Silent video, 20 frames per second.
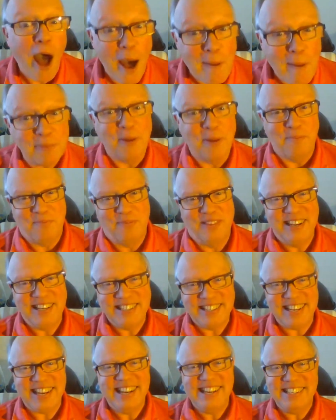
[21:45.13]
problem.
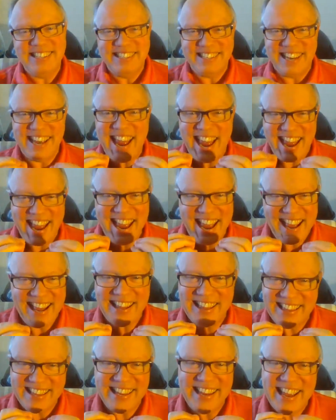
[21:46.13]
This is uh,
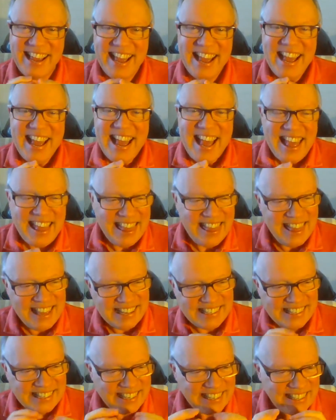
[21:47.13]
the
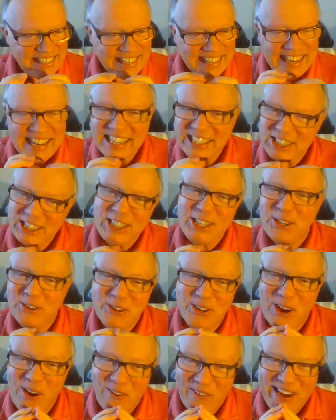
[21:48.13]
this little
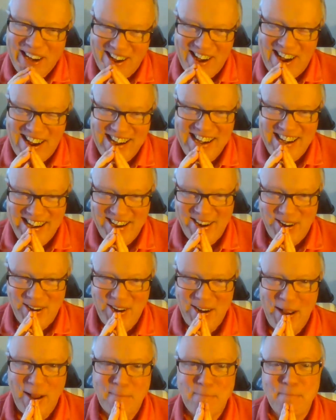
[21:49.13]
issue going on
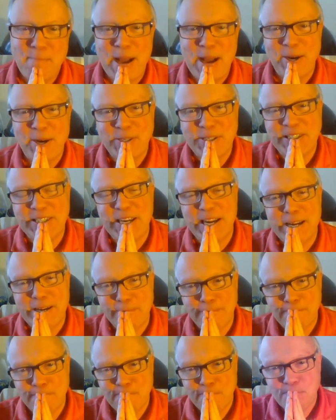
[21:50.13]
here about
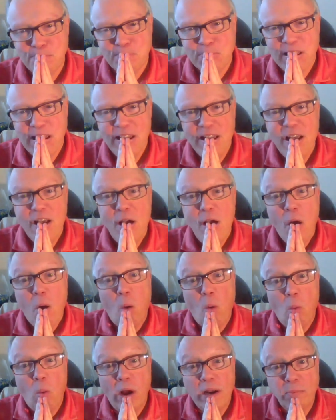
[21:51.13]
um,
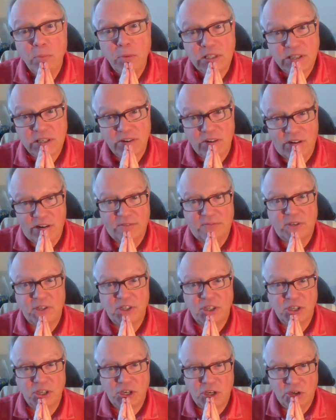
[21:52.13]
what is Carnival
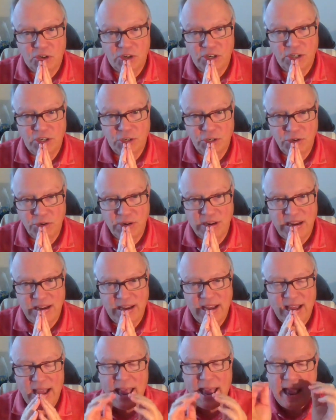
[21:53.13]
Security doing
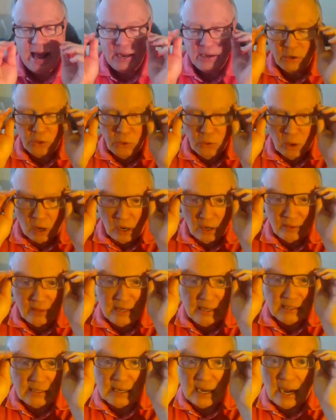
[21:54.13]
and who are
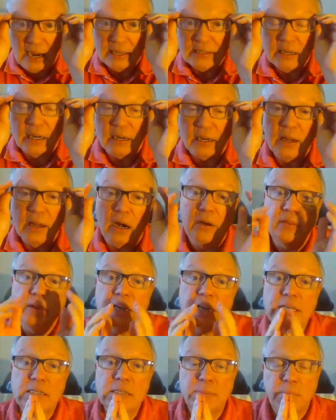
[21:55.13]
these guys? Are are
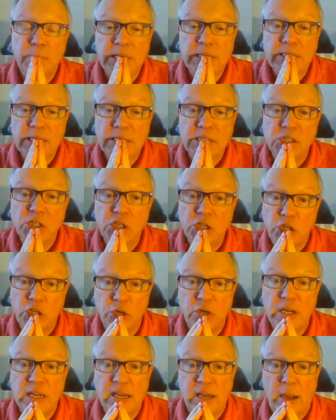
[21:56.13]
these is this a
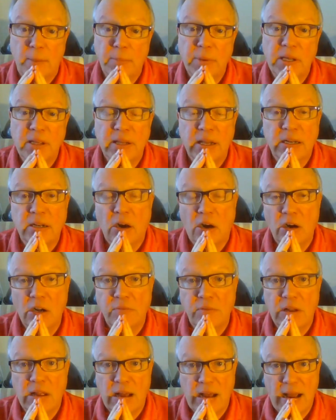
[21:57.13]
security company that
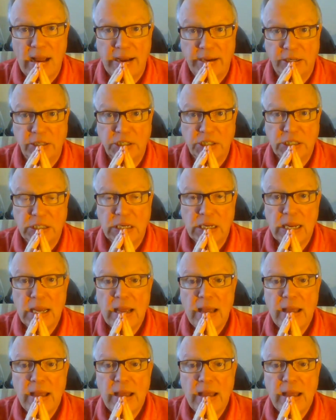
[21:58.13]
Carnival hires